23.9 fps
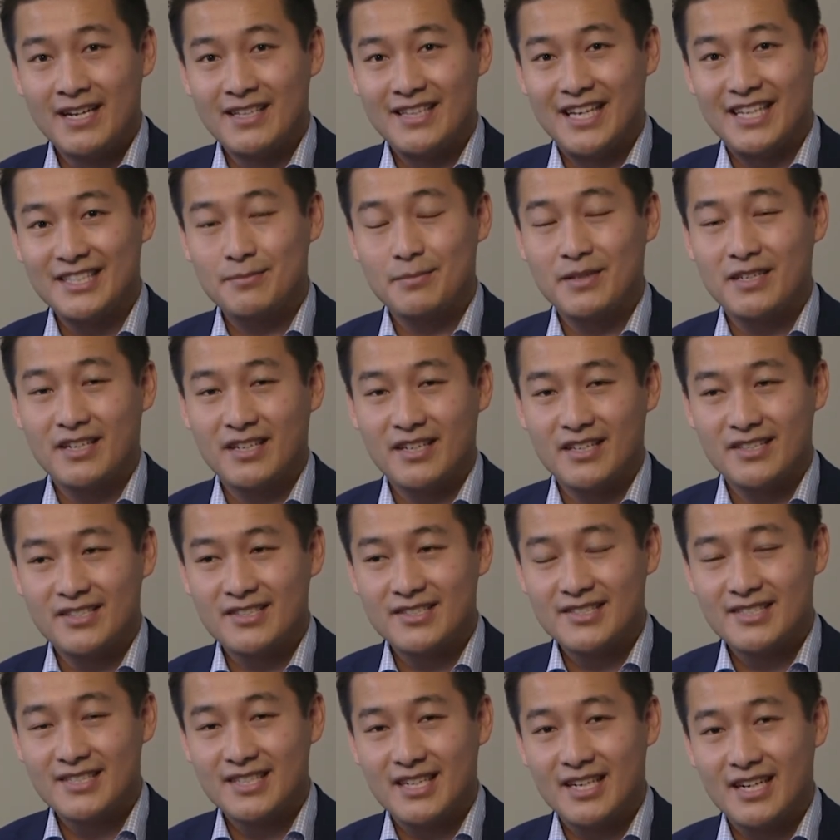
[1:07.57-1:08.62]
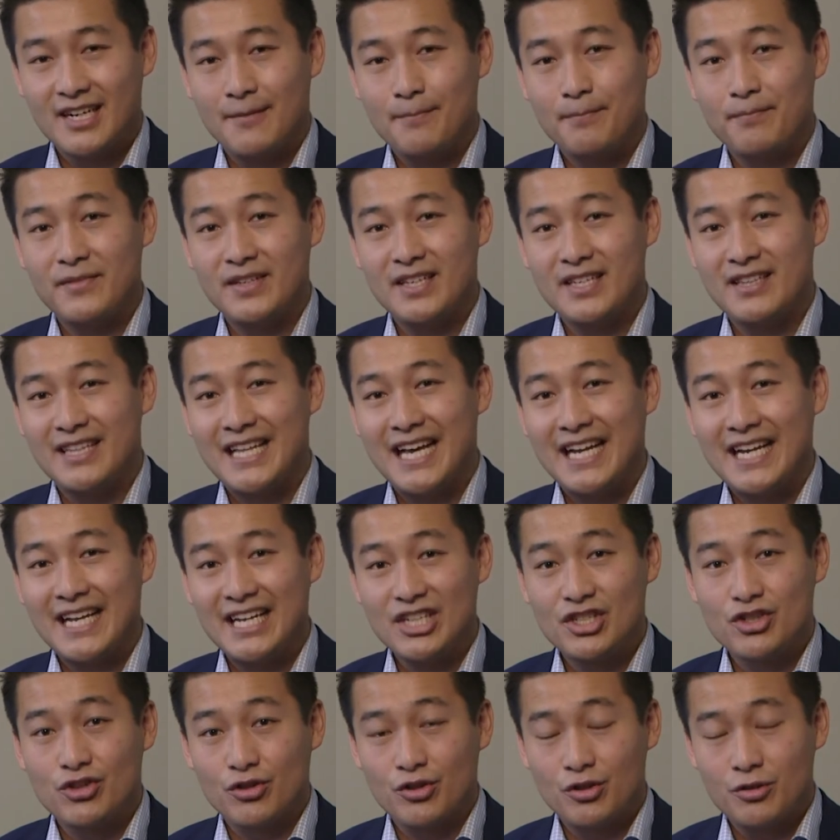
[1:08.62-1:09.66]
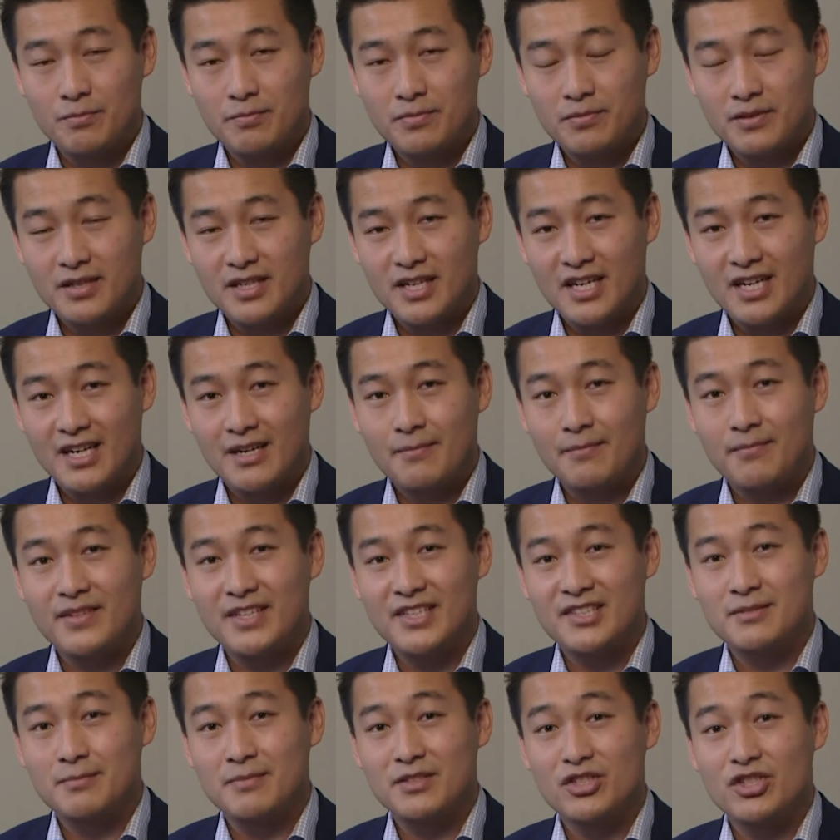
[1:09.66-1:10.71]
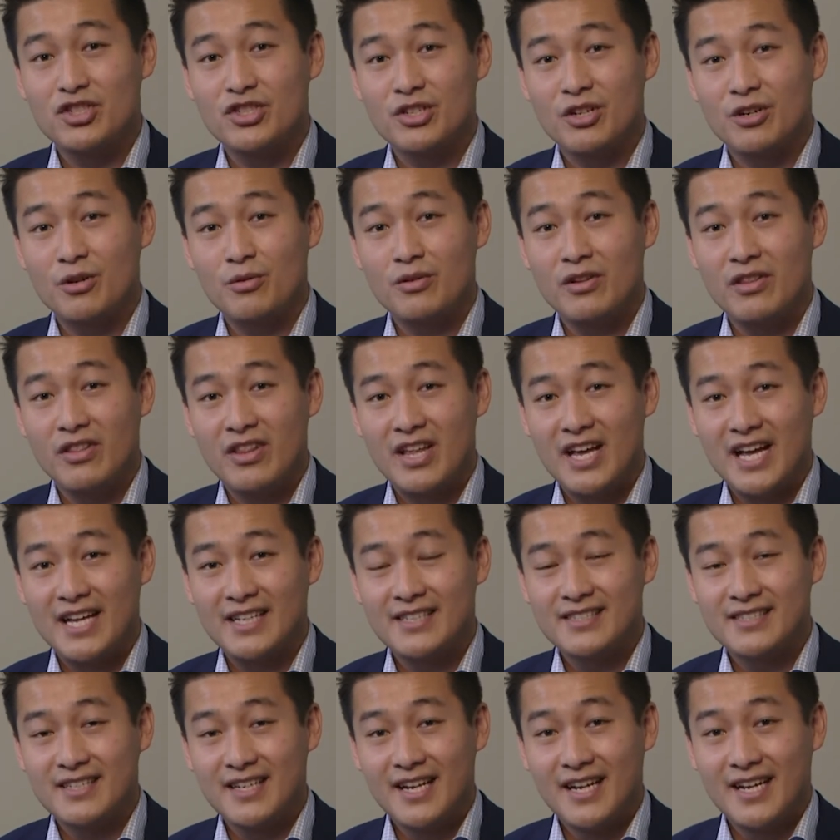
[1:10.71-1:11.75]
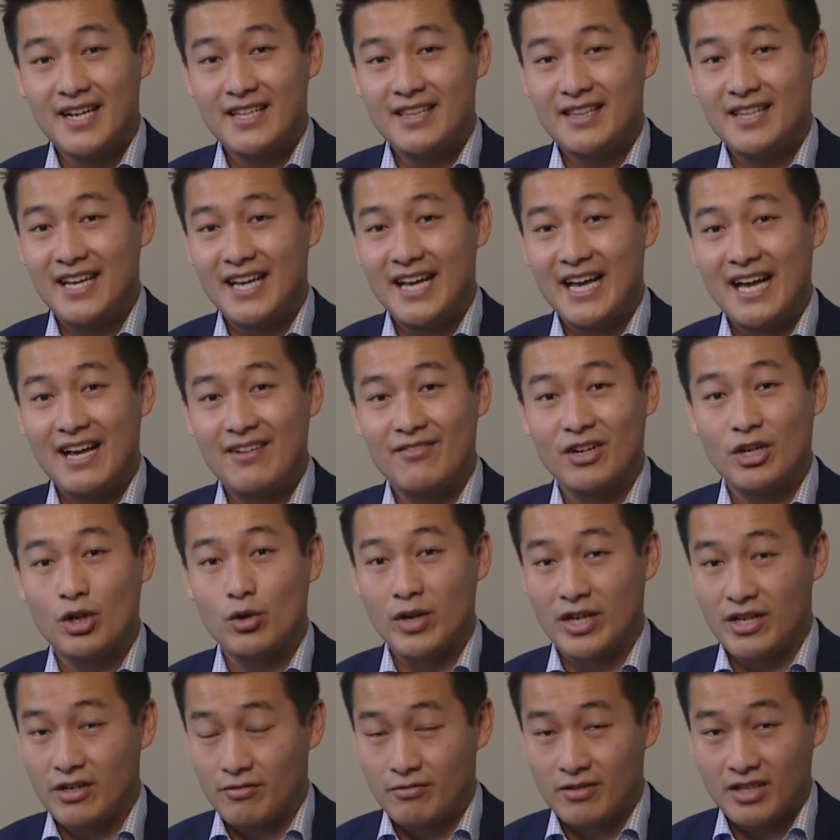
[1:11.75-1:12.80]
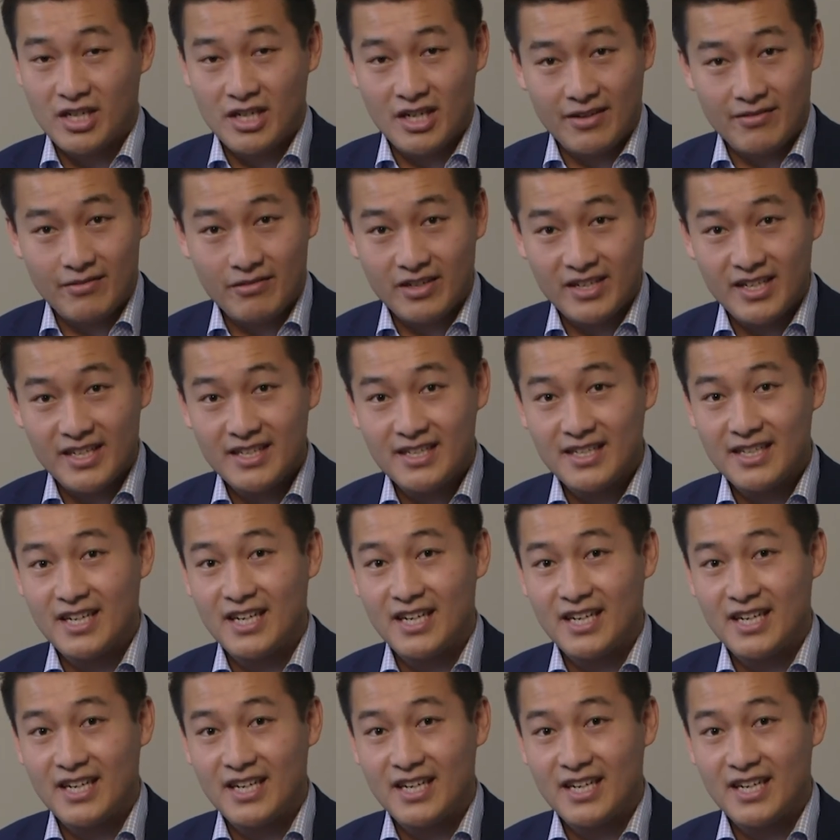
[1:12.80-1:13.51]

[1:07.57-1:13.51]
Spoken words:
That's because in that age group, it's been shown that they have a quicker recovery,